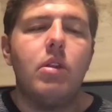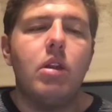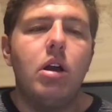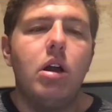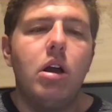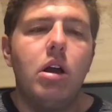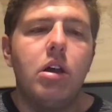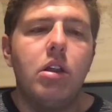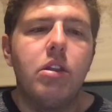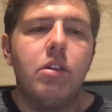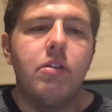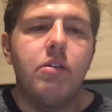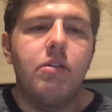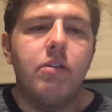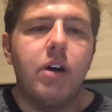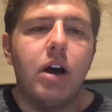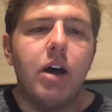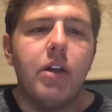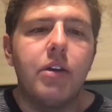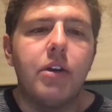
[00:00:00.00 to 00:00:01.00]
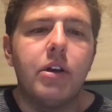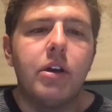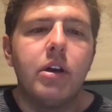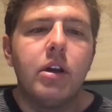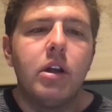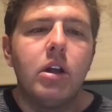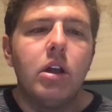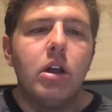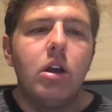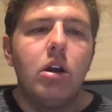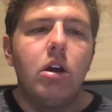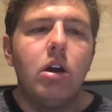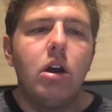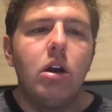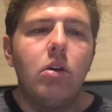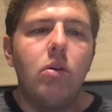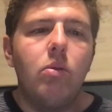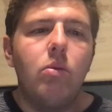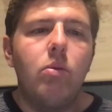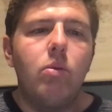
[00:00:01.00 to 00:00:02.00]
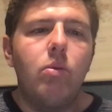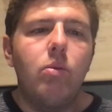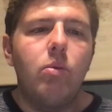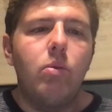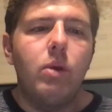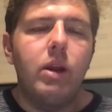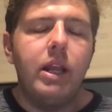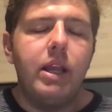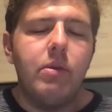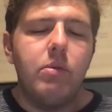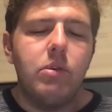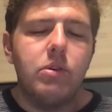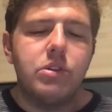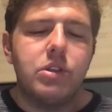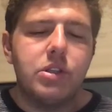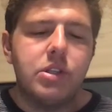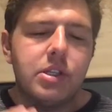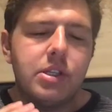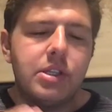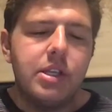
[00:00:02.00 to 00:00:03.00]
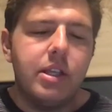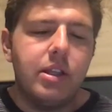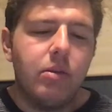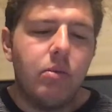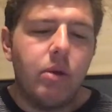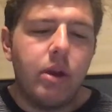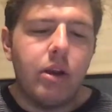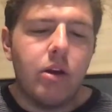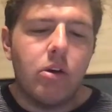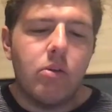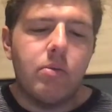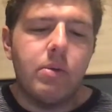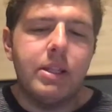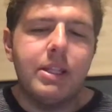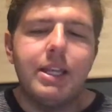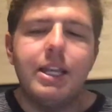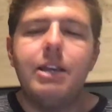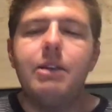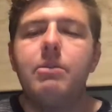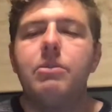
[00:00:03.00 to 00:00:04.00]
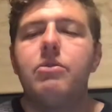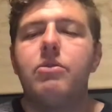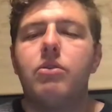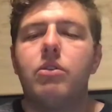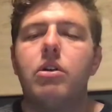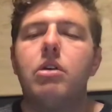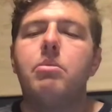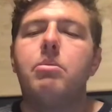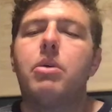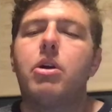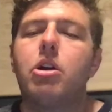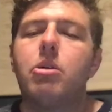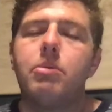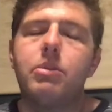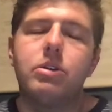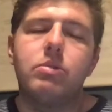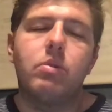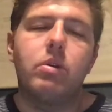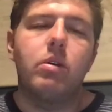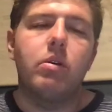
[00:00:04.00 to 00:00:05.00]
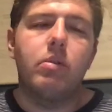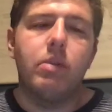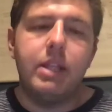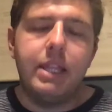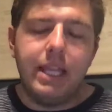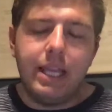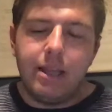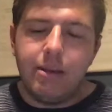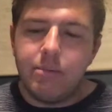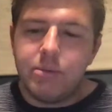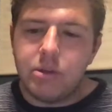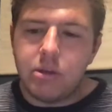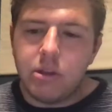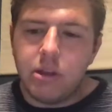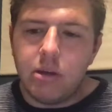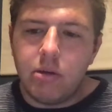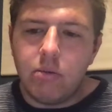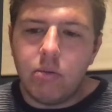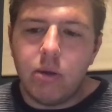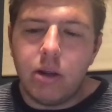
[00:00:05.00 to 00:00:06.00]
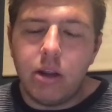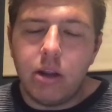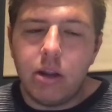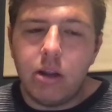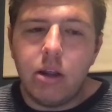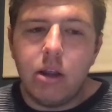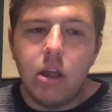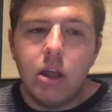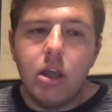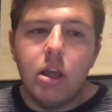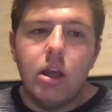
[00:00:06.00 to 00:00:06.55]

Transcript: uh, the Father? Uh, when He wants us to see that we are redeemed for a purpose, we are redeemed so that we,